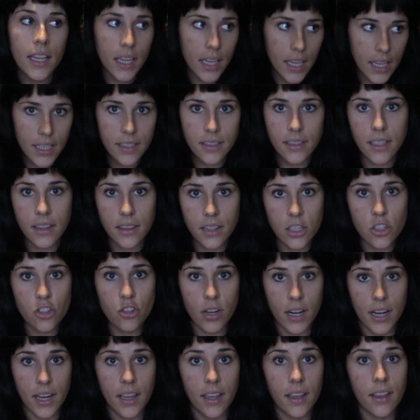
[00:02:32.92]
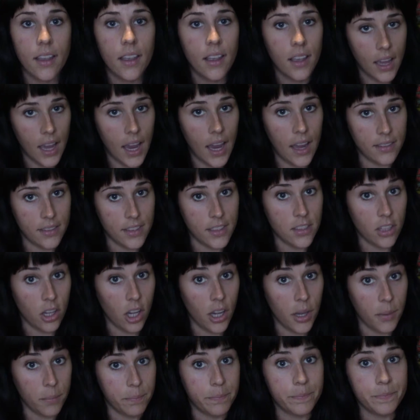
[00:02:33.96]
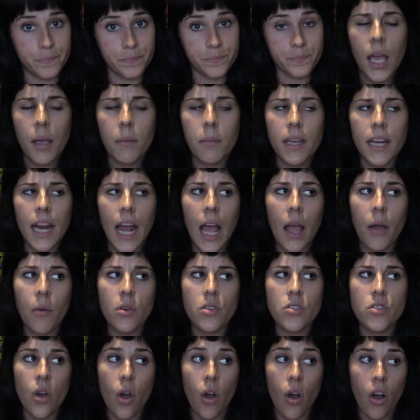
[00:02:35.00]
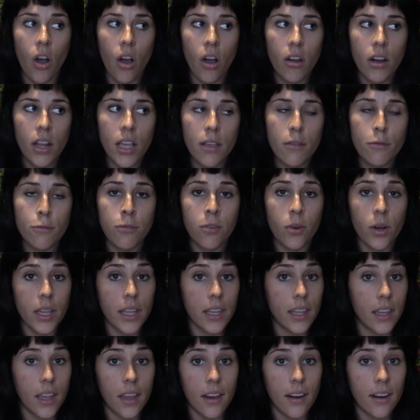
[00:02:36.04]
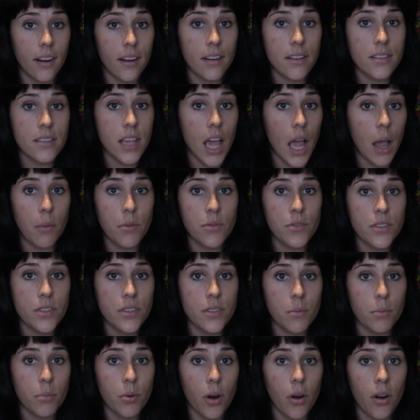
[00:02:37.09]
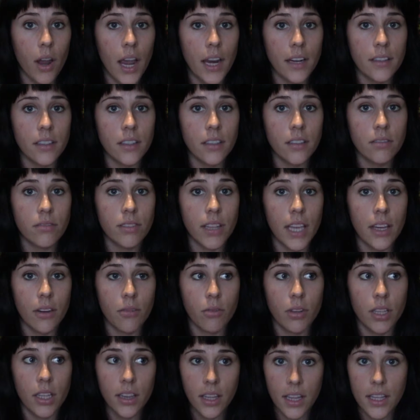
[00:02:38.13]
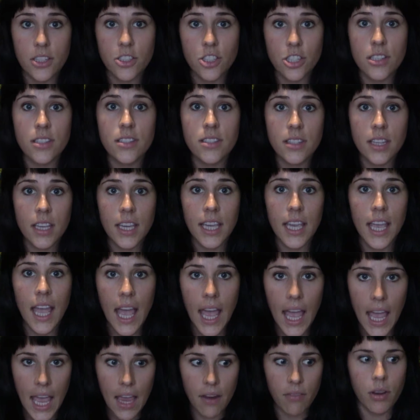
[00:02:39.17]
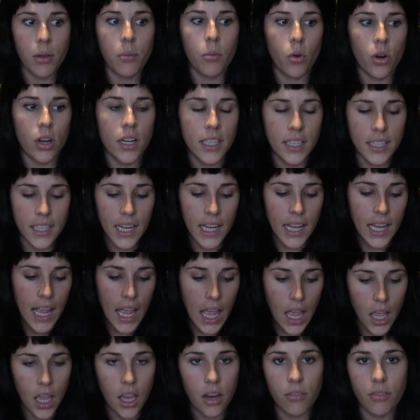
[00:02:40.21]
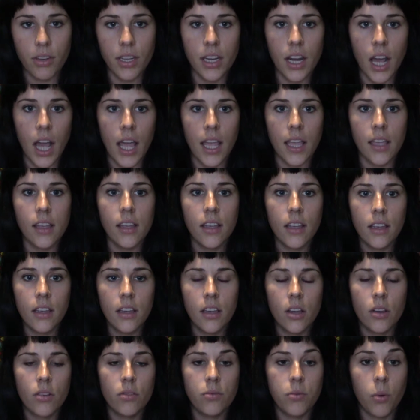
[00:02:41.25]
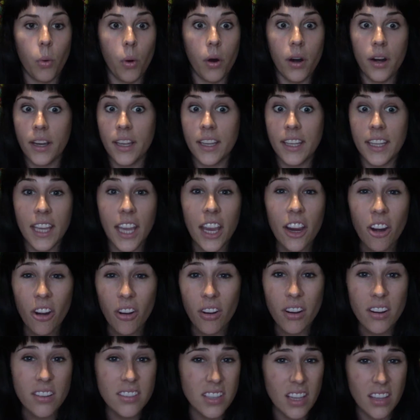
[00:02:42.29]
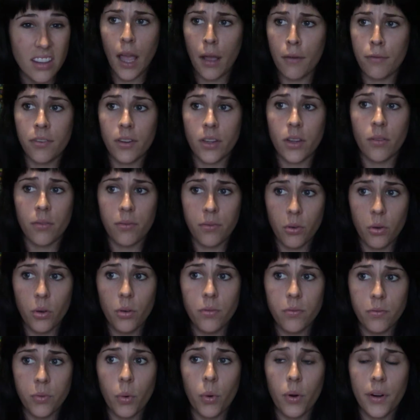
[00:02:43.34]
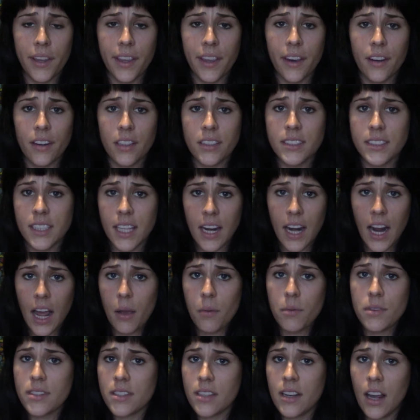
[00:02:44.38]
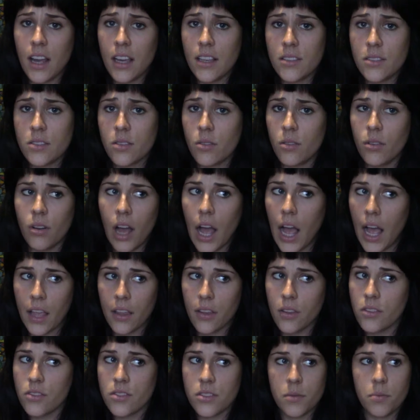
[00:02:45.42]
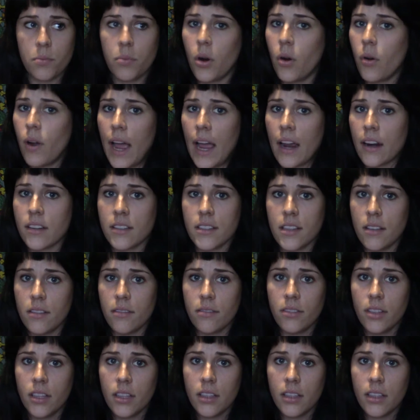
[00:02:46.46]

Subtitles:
It did the trick at the time. I mean, I was on it for years. I was using Proactive like religiously every morning, every night for years. Yeah, for the full 4 years that I was in high school, I used Proactive.